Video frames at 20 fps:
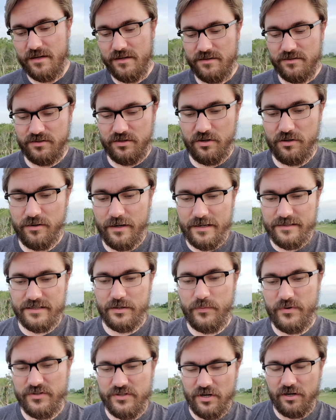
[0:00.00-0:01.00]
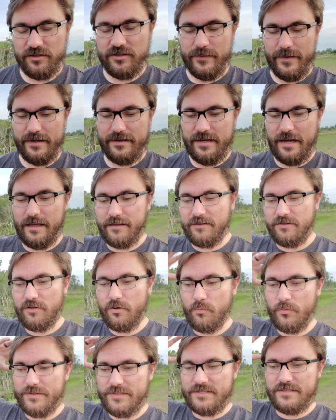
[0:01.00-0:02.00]
So last time we talked about kind
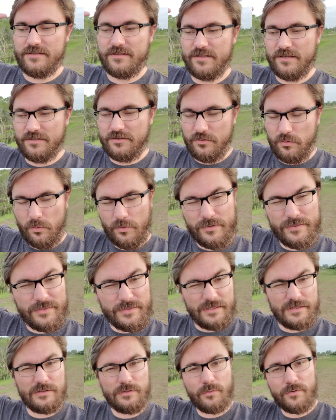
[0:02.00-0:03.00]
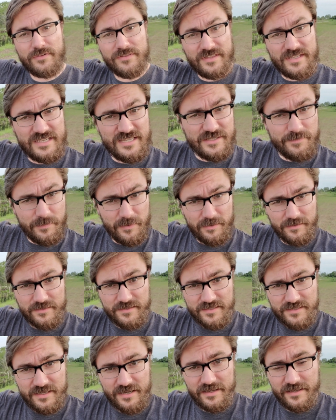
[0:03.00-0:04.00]
of, what's in the north and northeast part of the
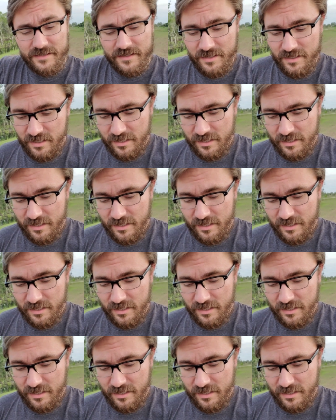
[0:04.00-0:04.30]
sky,